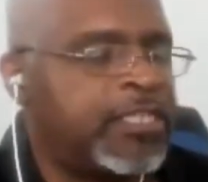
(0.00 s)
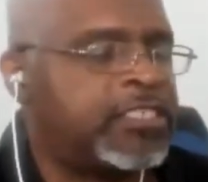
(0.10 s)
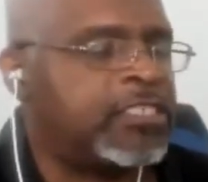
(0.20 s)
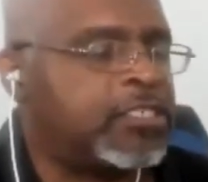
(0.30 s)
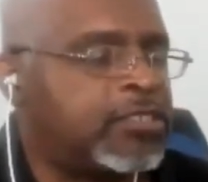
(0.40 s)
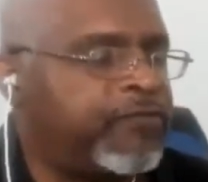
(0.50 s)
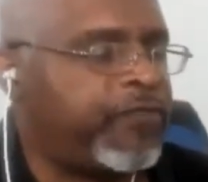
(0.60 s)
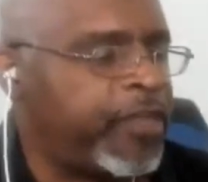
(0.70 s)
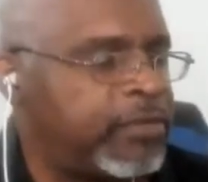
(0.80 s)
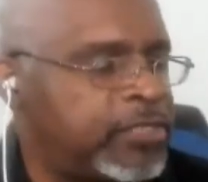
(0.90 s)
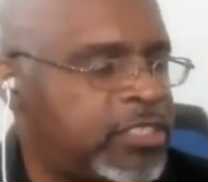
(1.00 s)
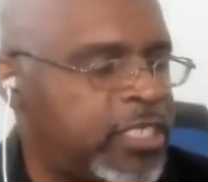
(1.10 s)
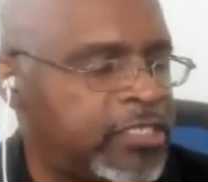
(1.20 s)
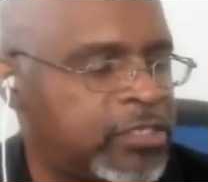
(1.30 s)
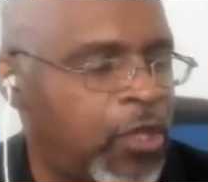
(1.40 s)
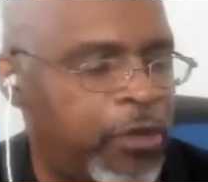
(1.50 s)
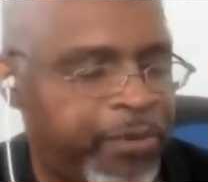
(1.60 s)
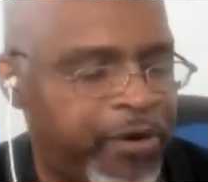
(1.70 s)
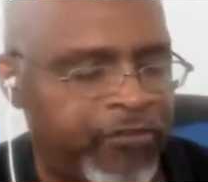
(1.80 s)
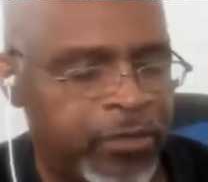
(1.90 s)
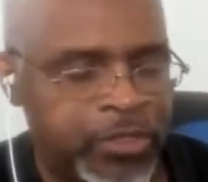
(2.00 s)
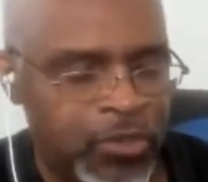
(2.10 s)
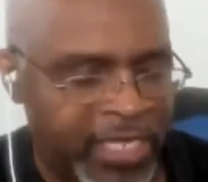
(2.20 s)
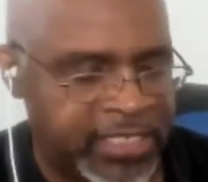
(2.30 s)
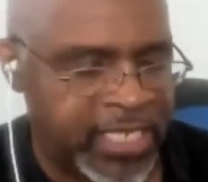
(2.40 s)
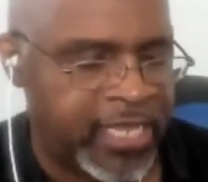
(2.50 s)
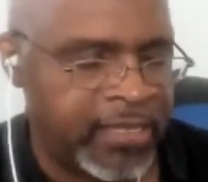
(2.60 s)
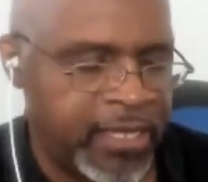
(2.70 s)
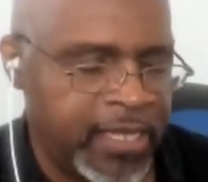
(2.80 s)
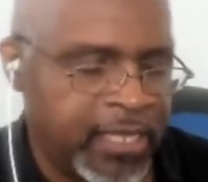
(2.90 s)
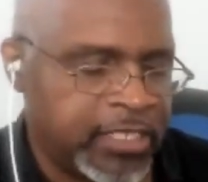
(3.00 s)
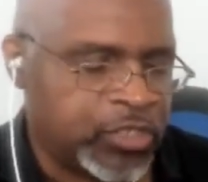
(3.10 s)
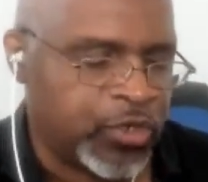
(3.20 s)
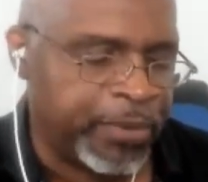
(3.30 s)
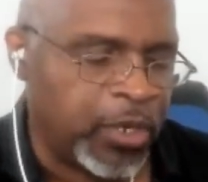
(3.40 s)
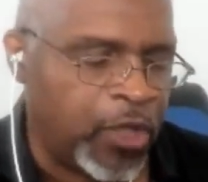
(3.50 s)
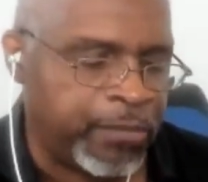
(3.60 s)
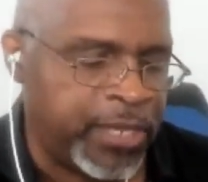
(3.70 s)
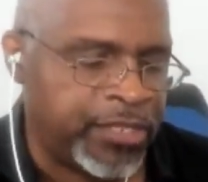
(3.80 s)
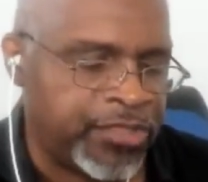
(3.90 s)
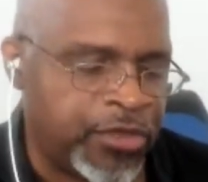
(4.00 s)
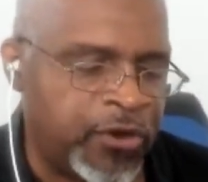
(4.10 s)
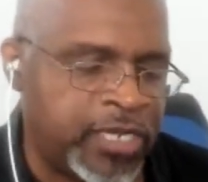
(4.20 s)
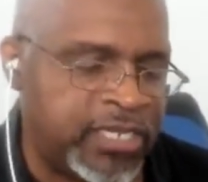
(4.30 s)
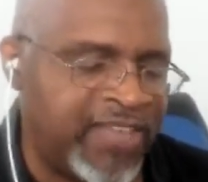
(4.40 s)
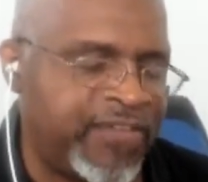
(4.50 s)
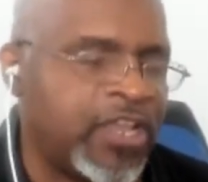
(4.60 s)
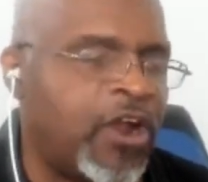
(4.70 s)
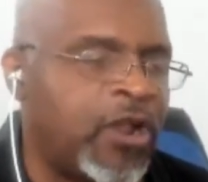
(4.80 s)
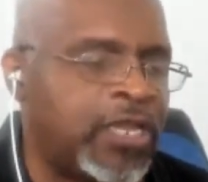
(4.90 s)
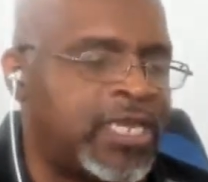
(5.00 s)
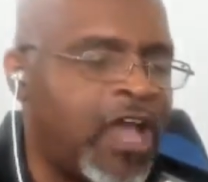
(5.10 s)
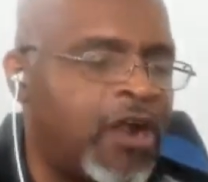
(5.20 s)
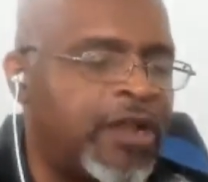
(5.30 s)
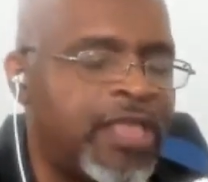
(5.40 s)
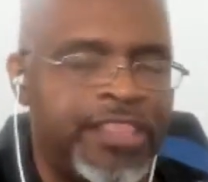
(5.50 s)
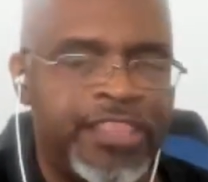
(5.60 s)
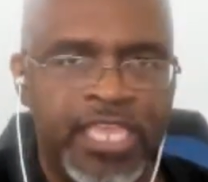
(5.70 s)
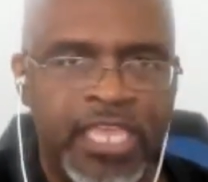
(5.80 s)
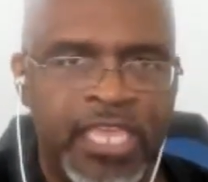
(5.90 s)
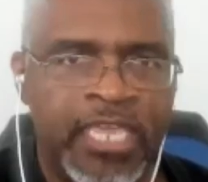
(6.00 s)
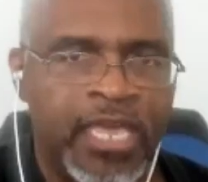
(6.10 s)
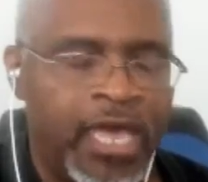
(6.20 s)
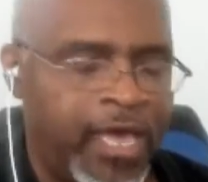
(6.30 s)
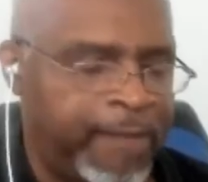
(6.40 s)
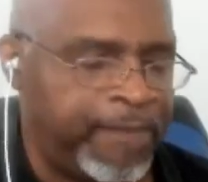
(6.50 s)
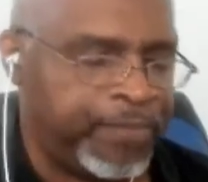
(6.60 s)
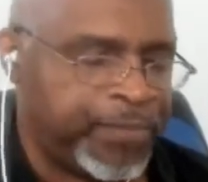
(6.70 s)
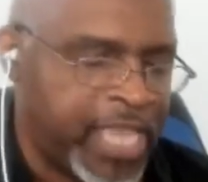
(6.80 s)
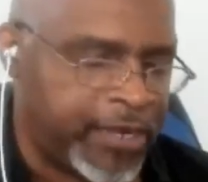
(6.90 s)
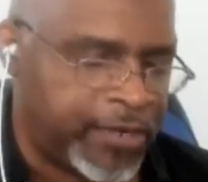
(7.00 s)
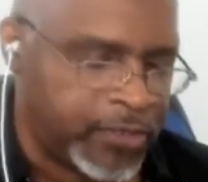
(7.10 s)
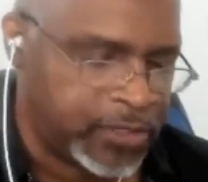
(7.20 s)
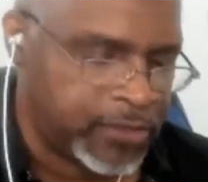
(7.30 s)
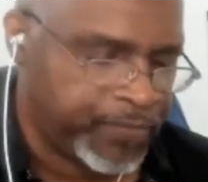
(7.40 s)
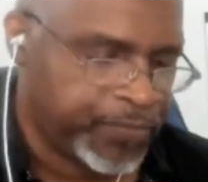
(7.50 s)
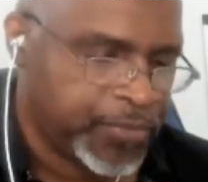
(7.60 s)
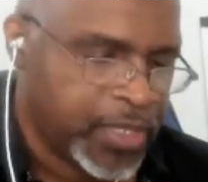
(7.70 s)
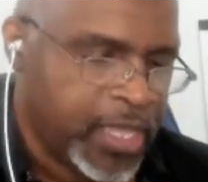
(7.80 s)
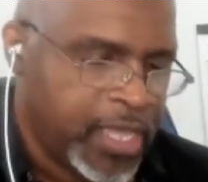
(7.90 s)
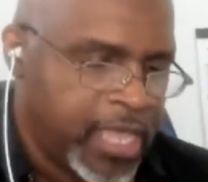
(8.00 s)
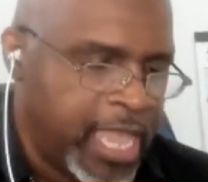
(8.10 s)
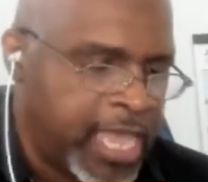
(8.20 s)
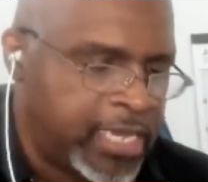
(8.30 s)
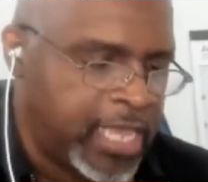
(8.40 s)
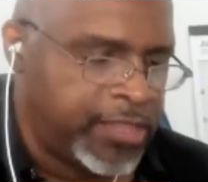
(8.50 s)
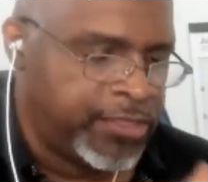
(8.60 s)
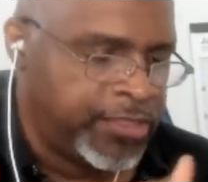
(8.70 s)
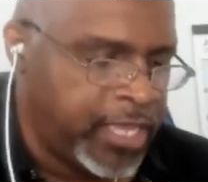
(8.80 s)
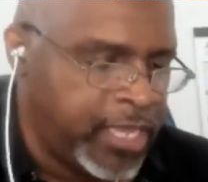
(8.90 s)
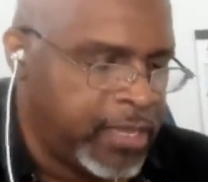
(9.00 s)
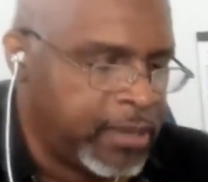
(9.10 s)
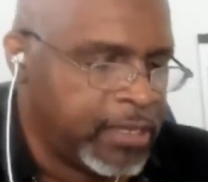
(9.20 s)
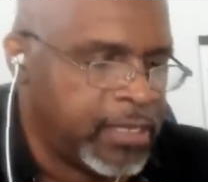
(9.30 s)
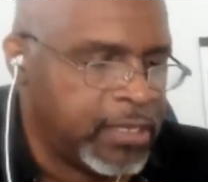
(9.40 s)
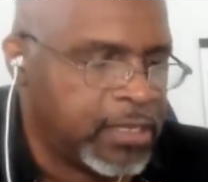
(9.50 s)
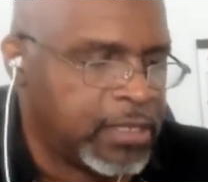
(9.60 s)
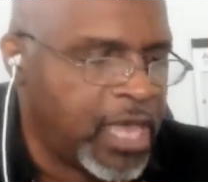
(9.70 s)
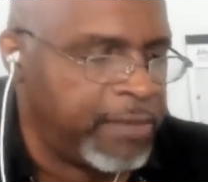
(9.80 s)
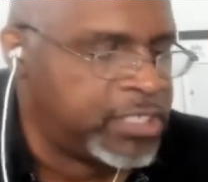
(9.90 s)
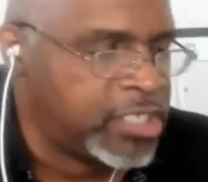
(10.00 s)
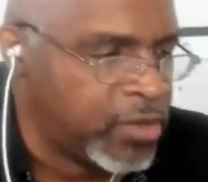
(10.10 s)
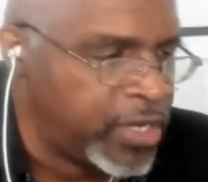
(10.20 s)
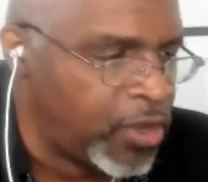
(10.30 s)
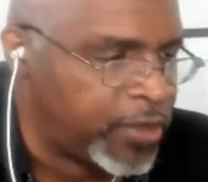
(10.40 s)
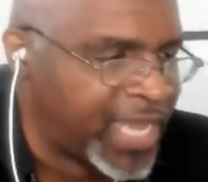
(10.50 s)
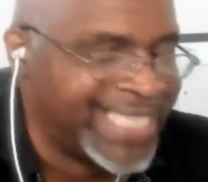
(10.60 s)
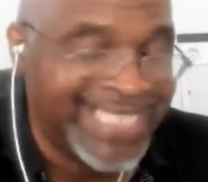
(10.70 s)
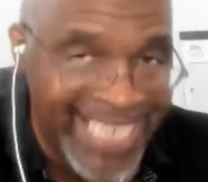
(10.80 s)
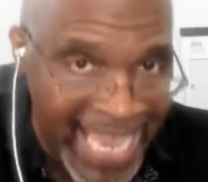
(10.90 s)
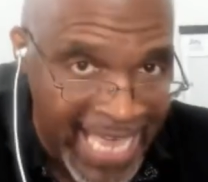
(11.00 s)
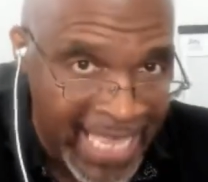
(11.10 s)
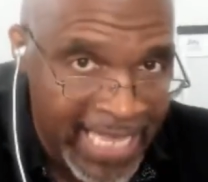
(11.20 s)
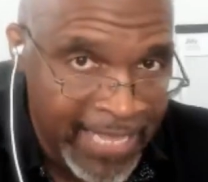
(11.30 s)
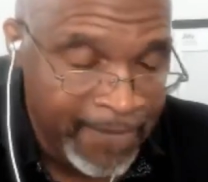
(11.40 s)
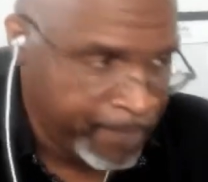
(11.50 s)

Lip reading: This is volume 6 on Proverbs through Isaiah. Tremper Longman III and David Garland are the editors. And in the commentary on Isaiah,